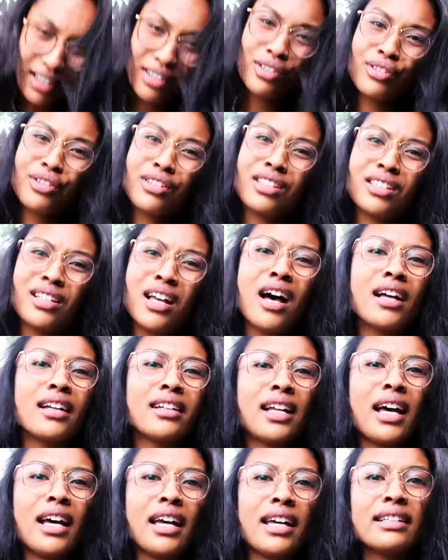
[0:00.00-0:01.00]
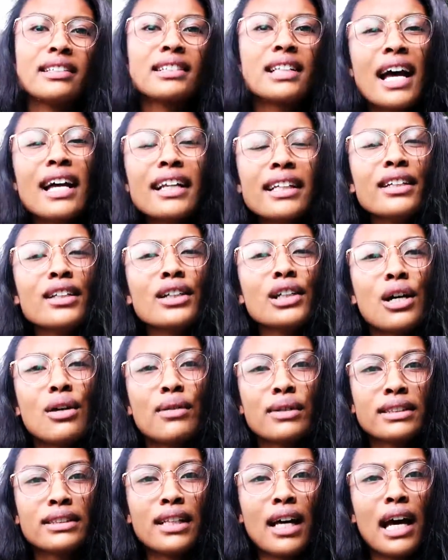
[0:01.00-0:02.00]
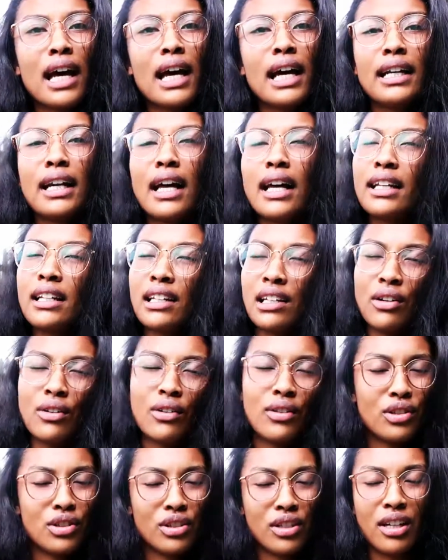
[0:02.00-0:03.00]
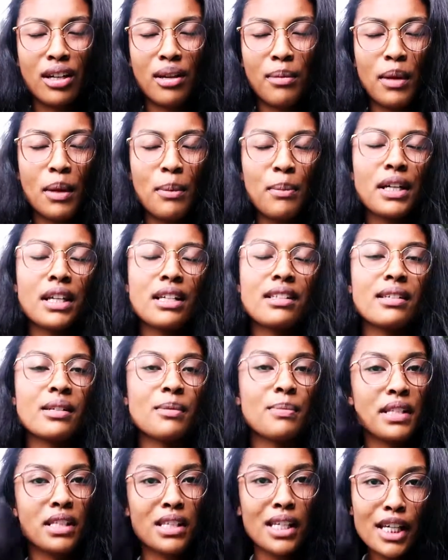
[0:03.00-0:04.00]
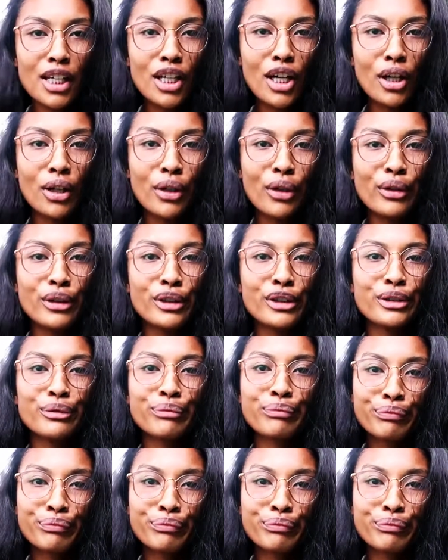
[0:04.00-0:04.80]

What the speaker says: is just not nice. I need to go inside. I need to go to the gym because these mosquitoes,